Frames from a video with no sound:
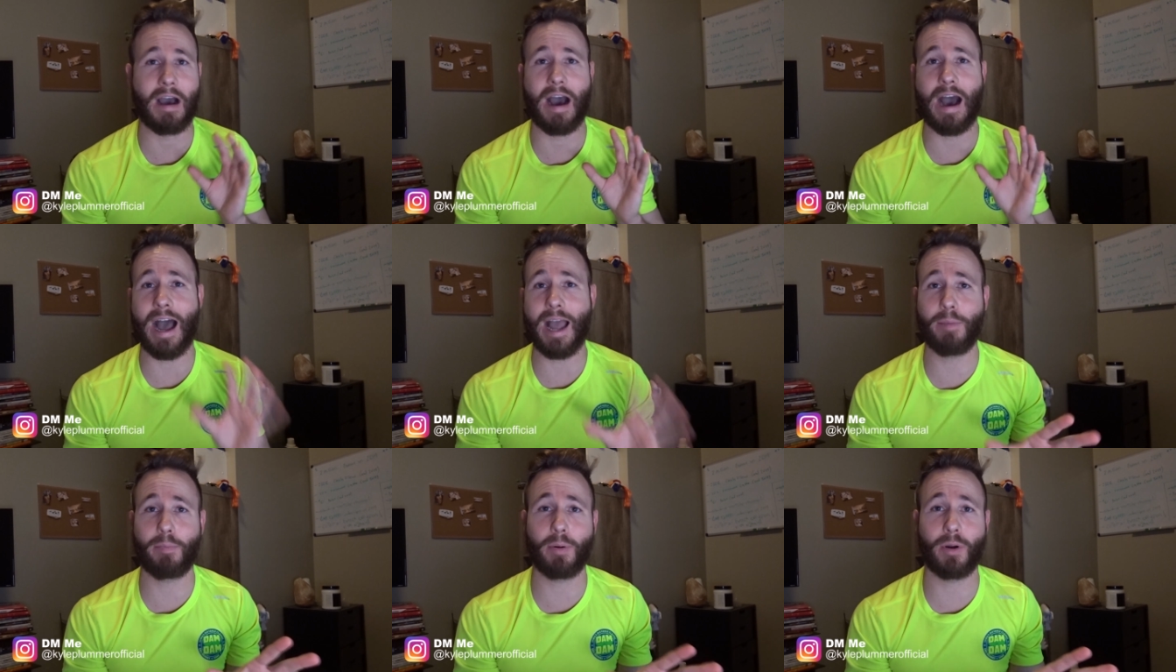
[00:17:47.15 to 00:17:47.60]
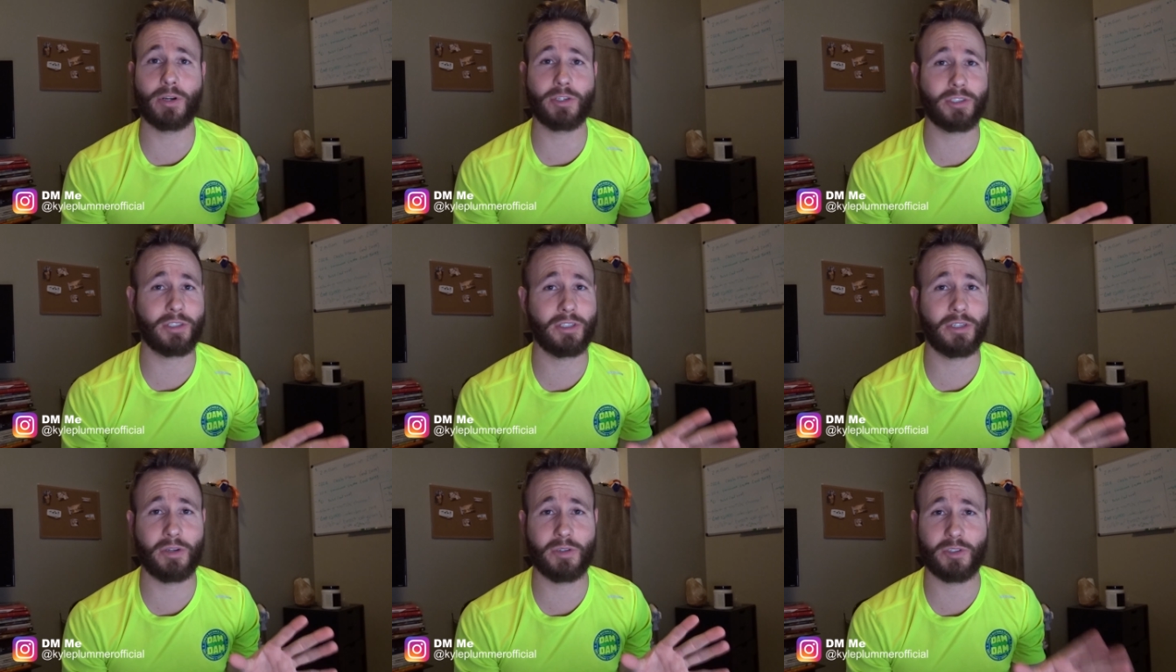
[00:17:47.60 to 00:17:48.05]
I
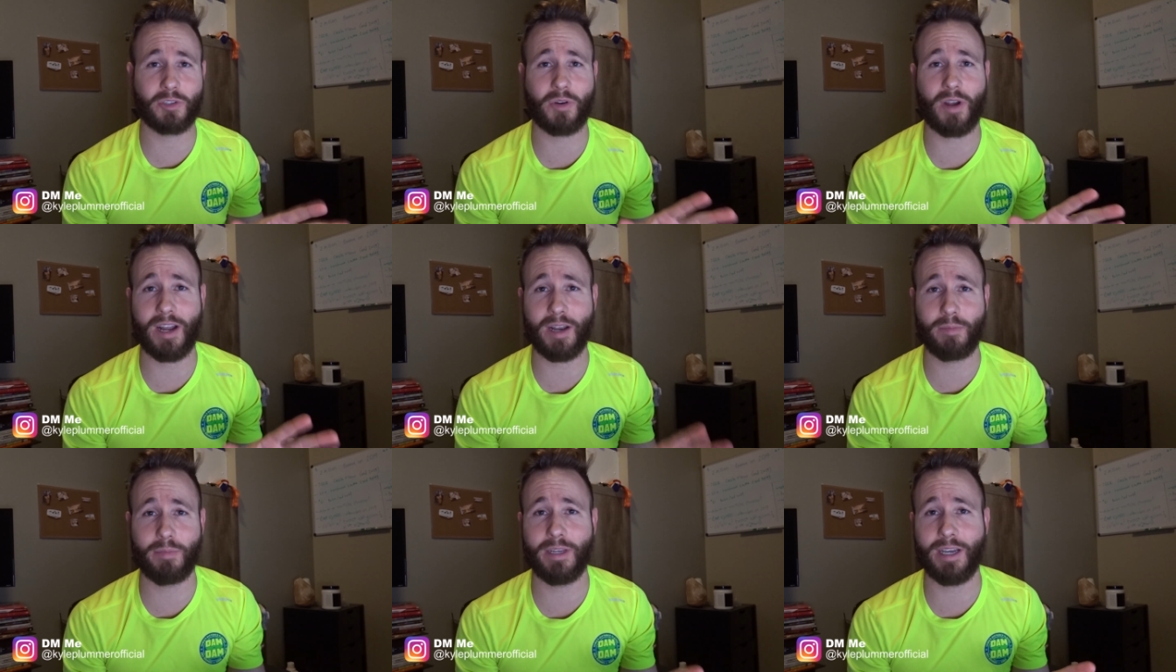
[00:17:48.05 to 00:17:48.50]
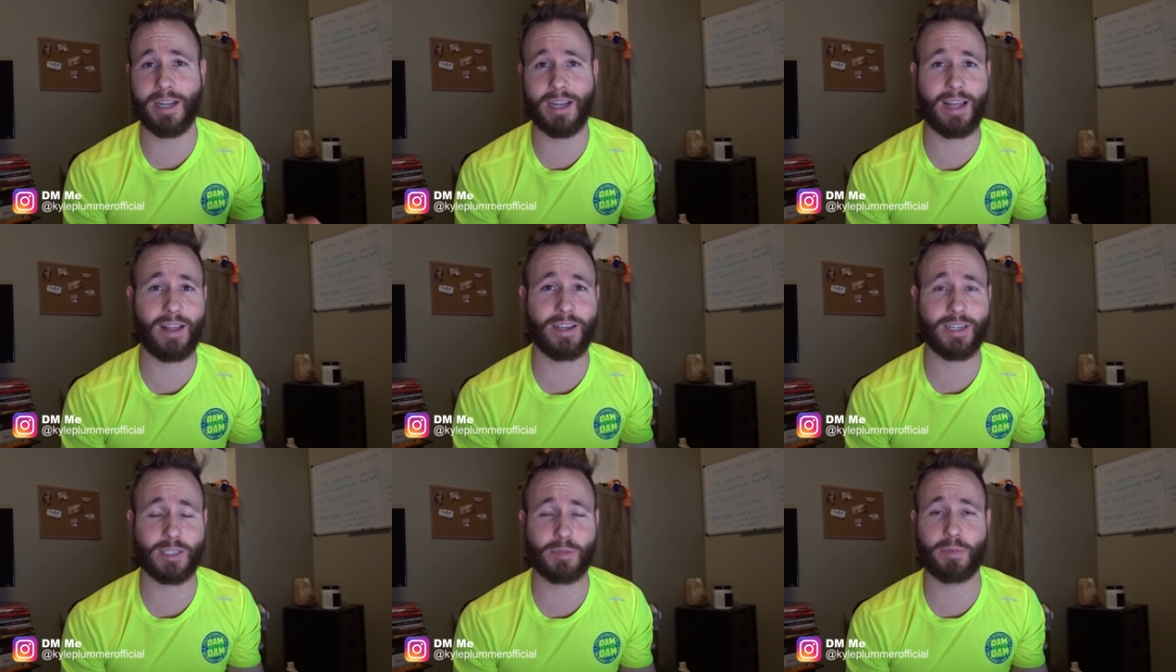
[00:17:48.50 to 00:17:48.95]
personally don't try to be on
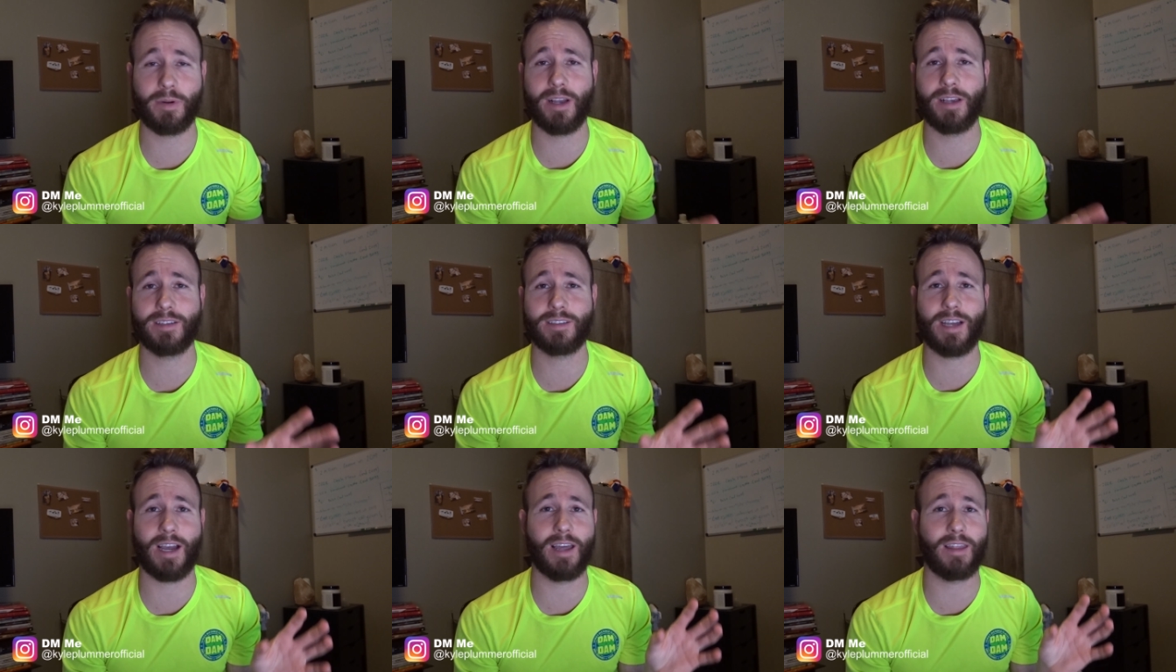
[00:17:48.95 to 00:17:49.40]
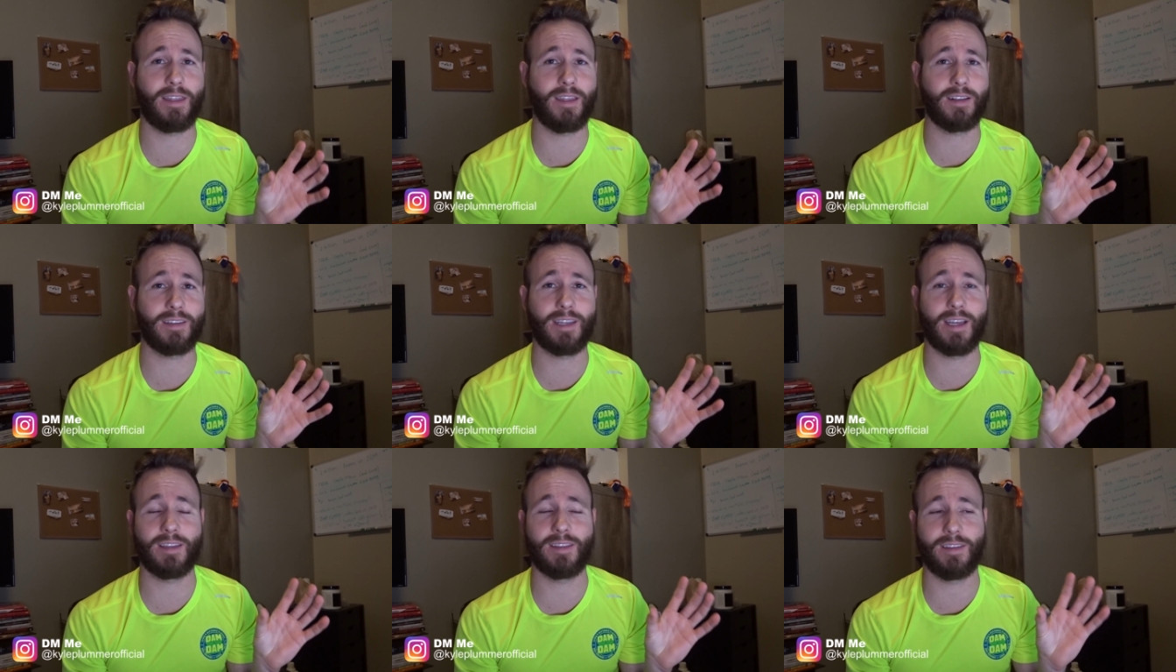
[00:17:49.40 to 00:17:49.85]
AliExpress. I
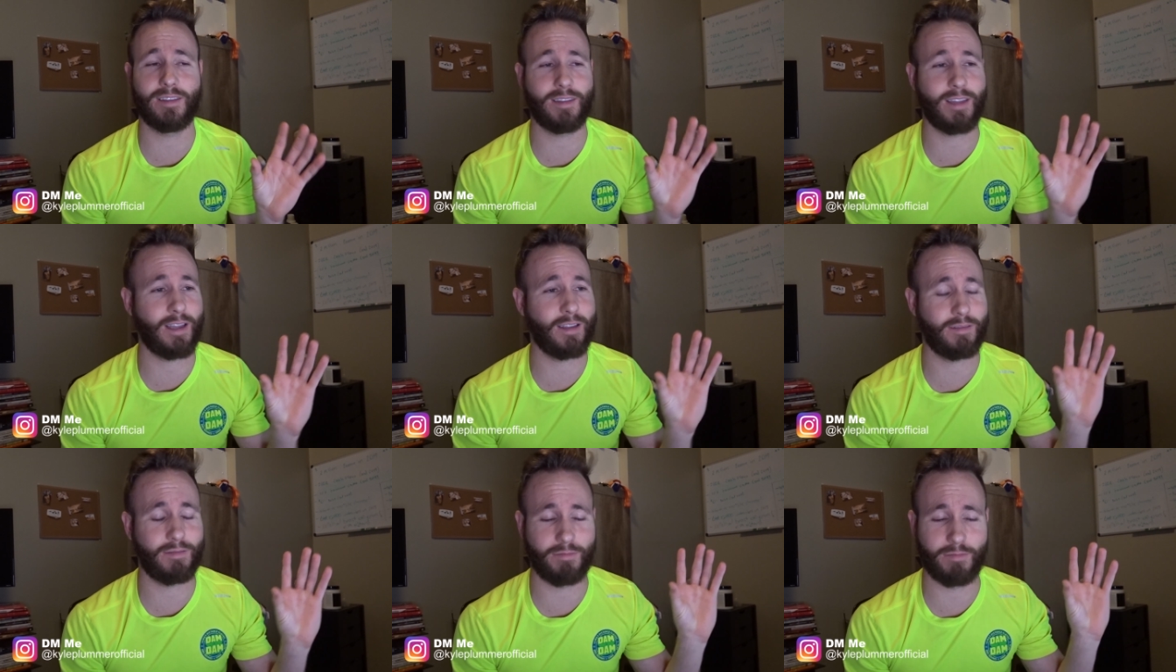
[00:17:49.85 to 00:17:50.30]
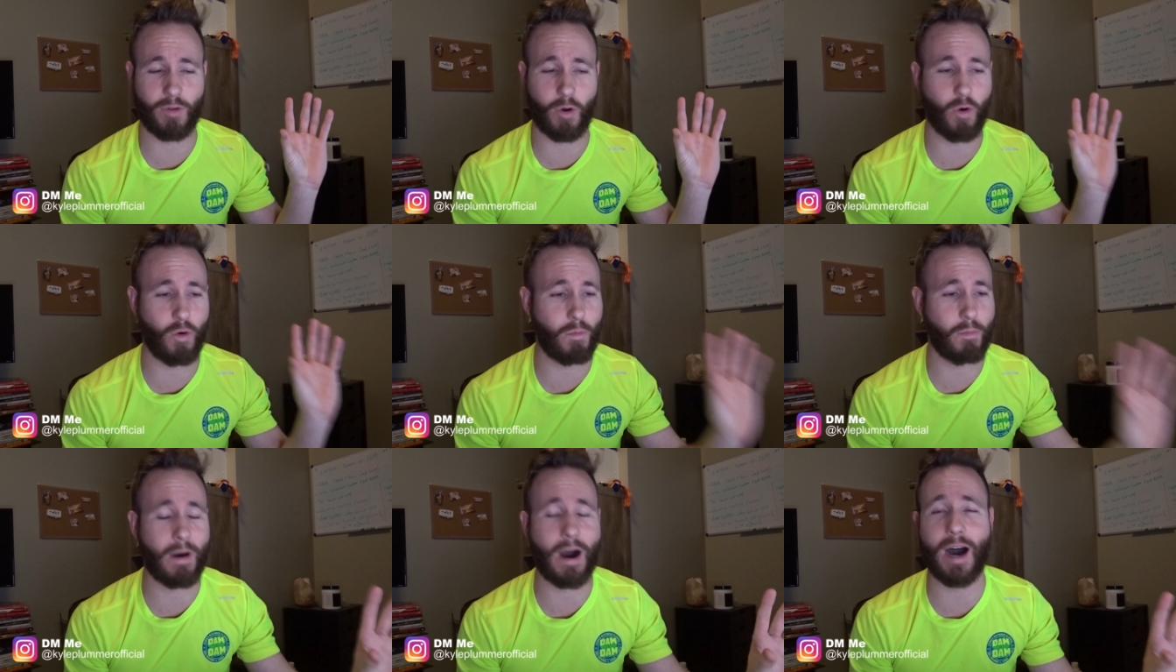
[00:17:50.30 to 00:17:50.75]
think that
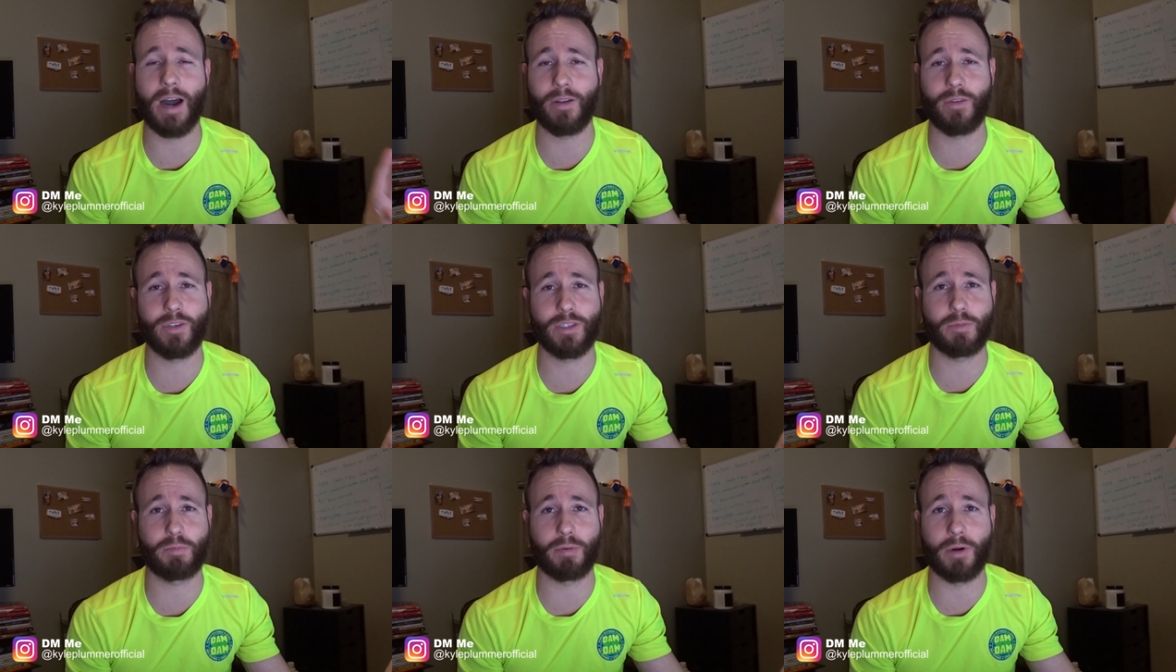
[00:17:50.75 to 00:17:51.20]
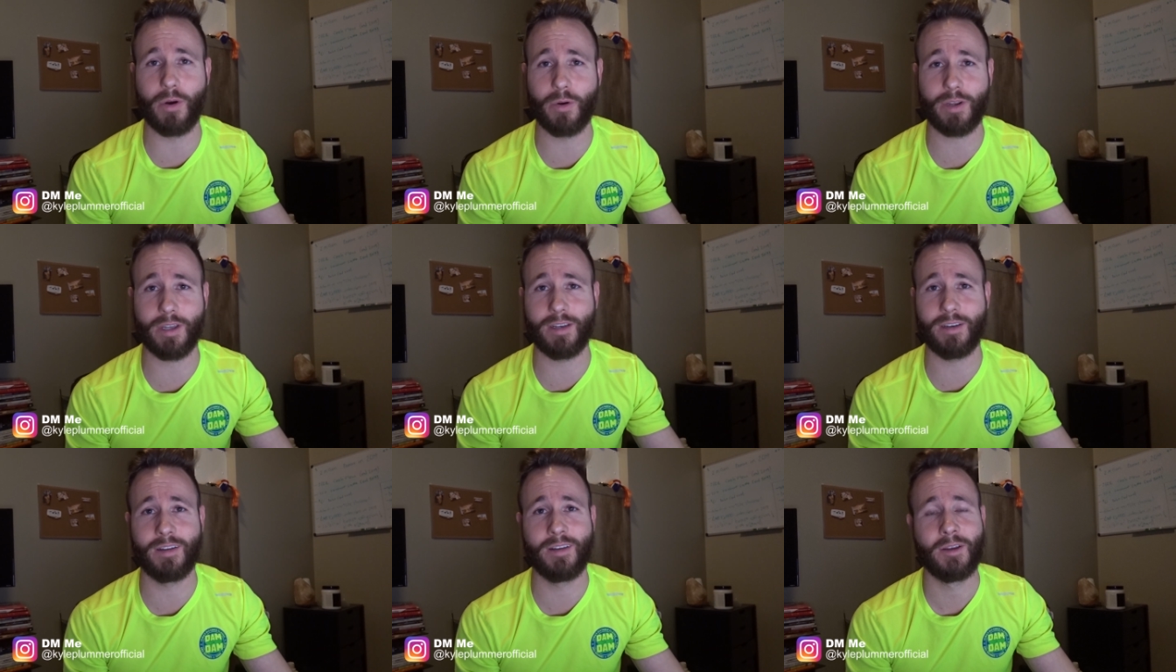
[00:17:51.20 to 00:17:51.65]
whole model is
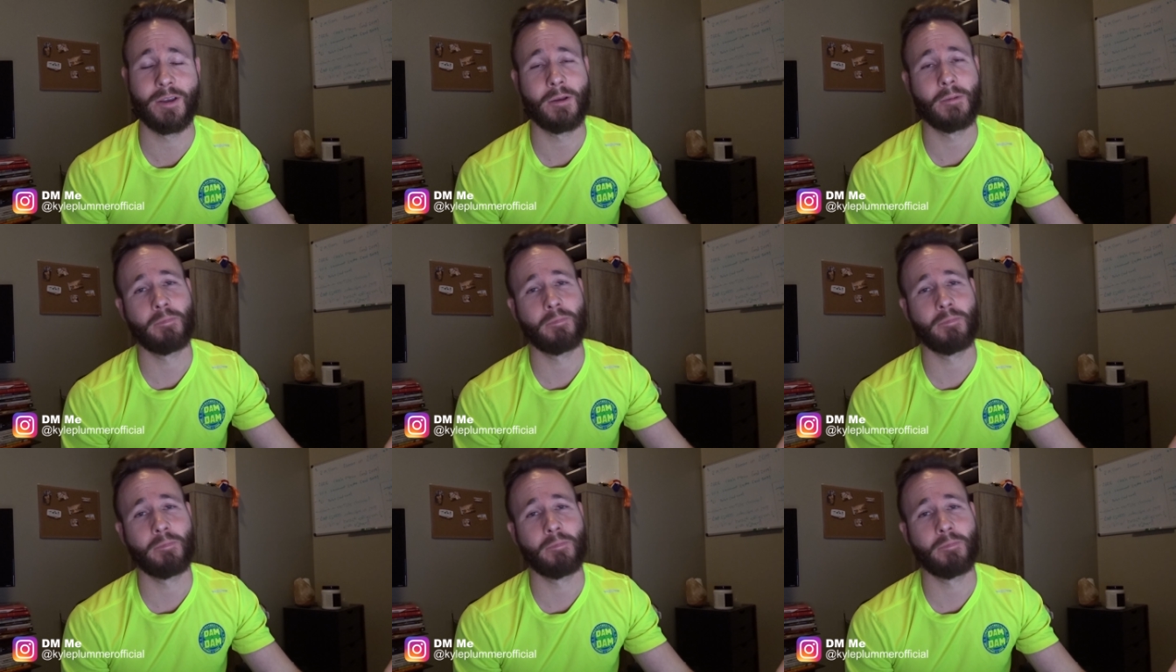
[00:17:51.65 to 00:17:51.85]
broken.